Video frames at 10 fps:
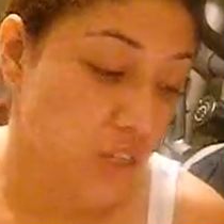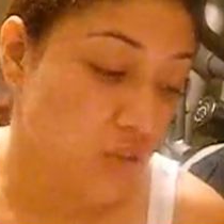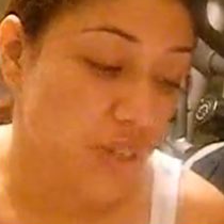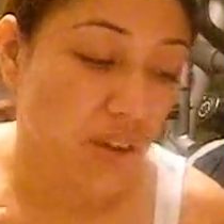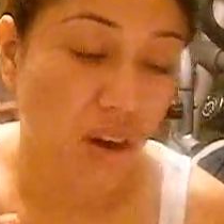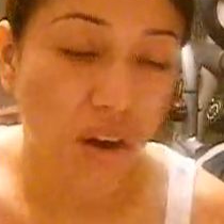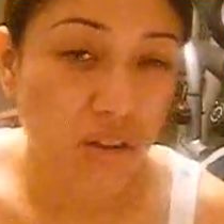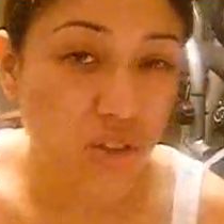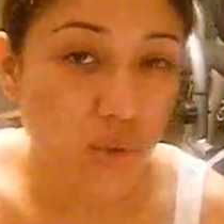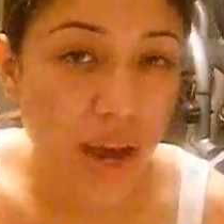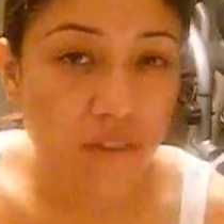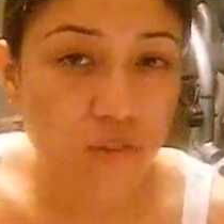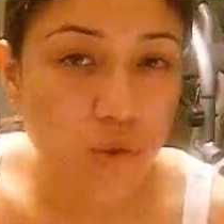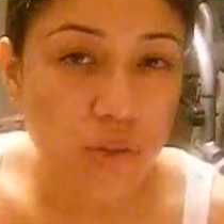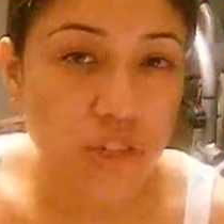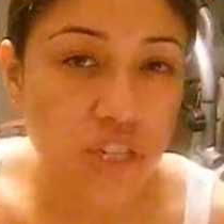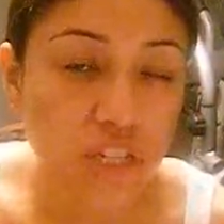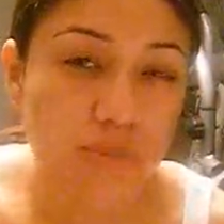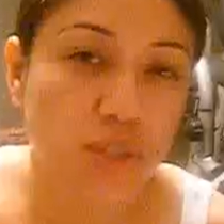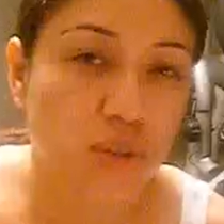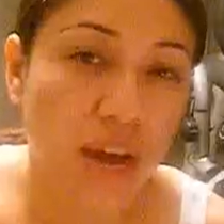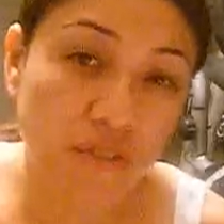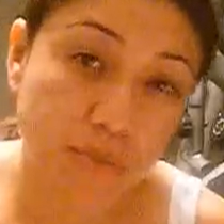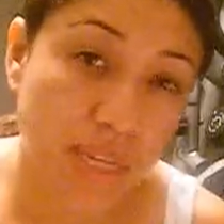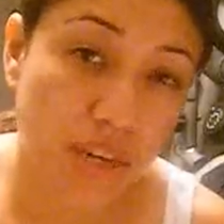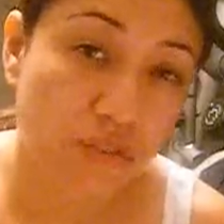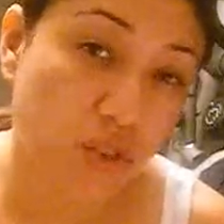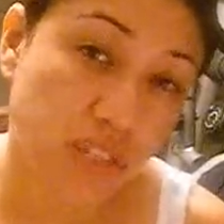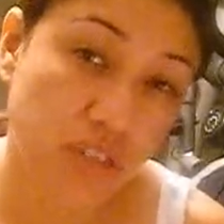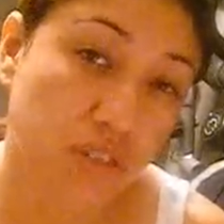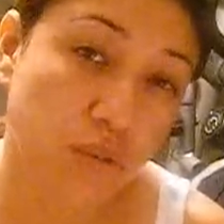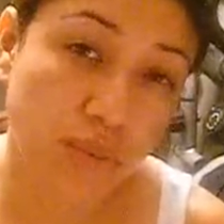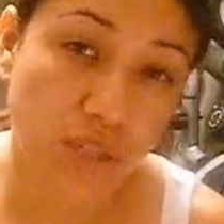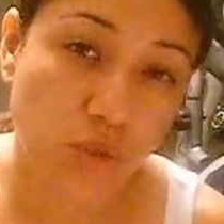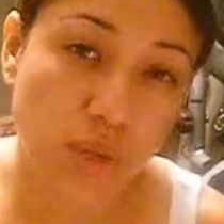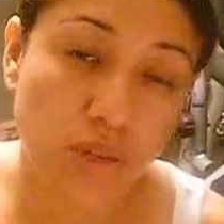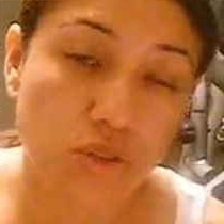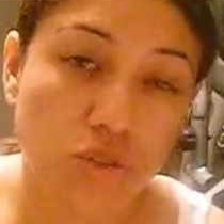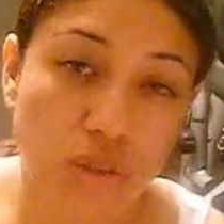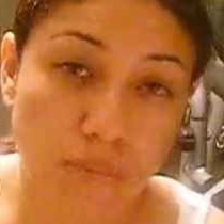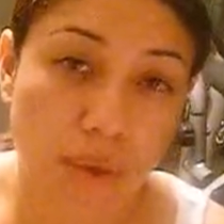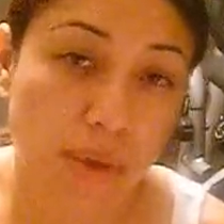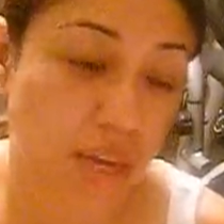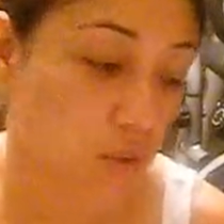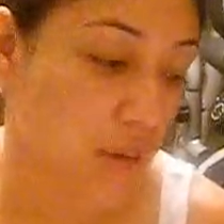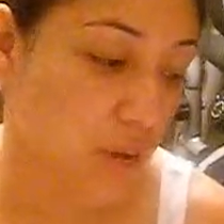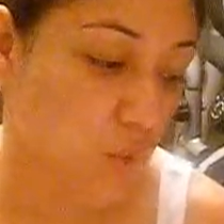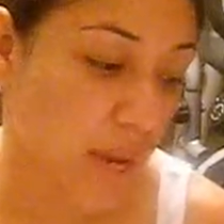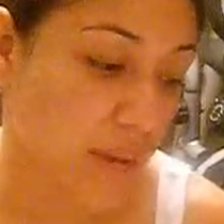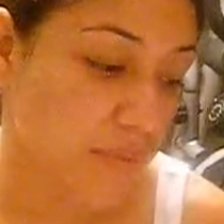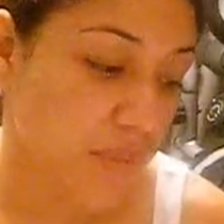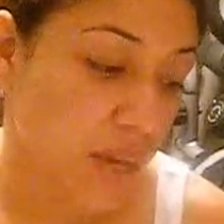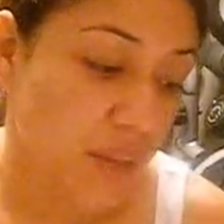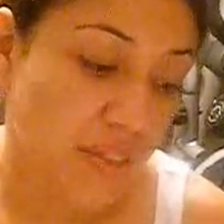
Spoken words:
You can also have oranges, but you have to be careful because they're a little bit sweeter, so they may make you gain weight.